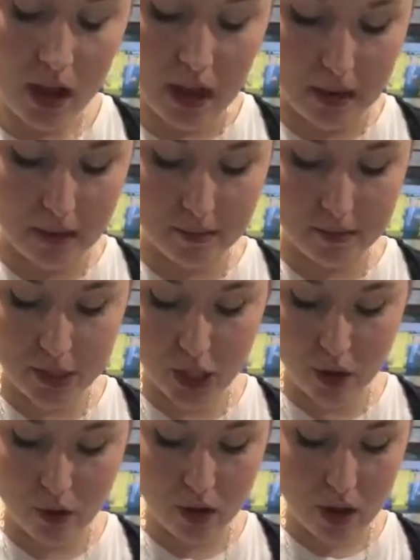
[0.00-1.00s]
Um,
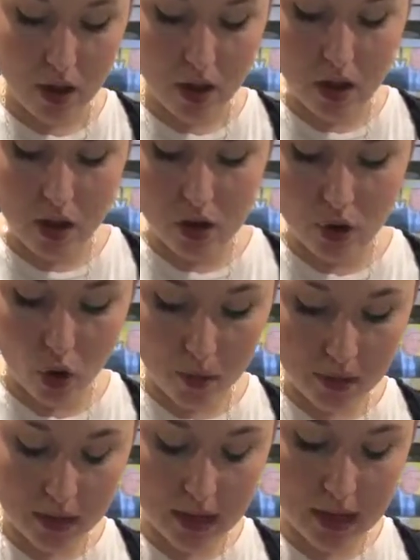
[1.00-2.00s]
so
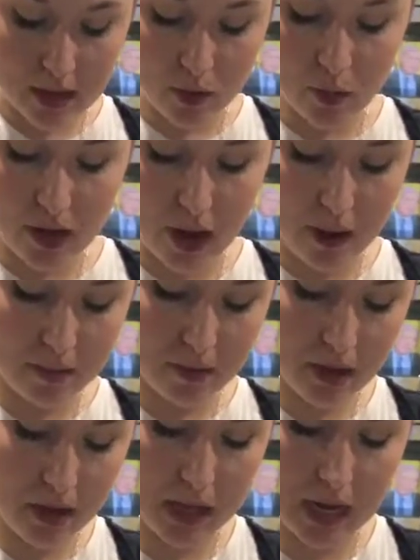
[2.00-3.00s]
normally when
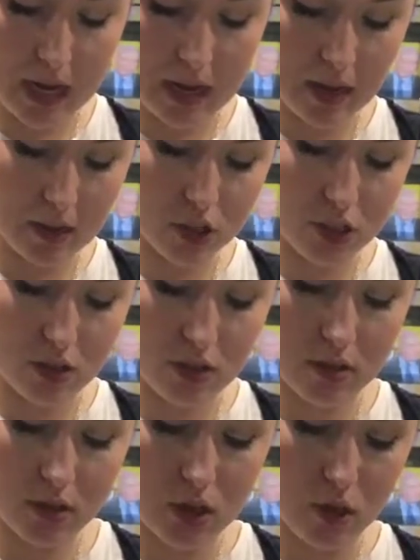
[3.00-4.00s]
I'm eating
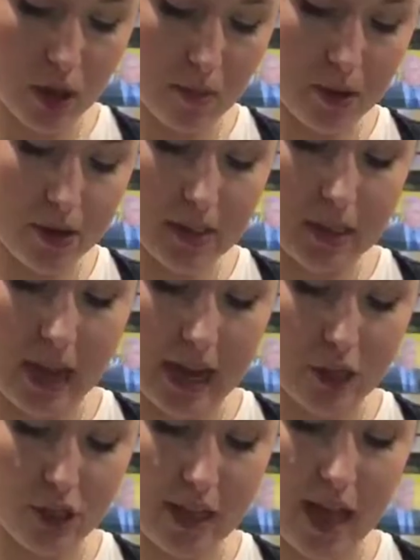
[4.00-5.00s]
cucumbers and
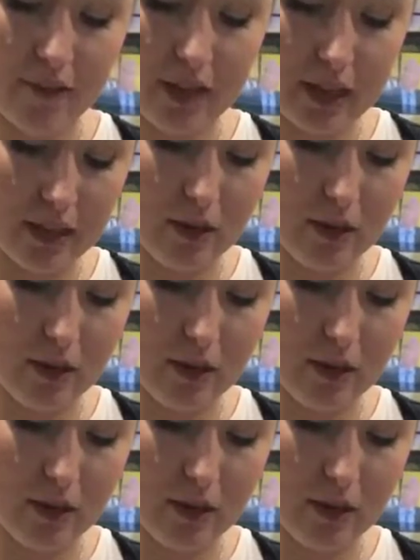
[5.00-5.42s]
like I just have like a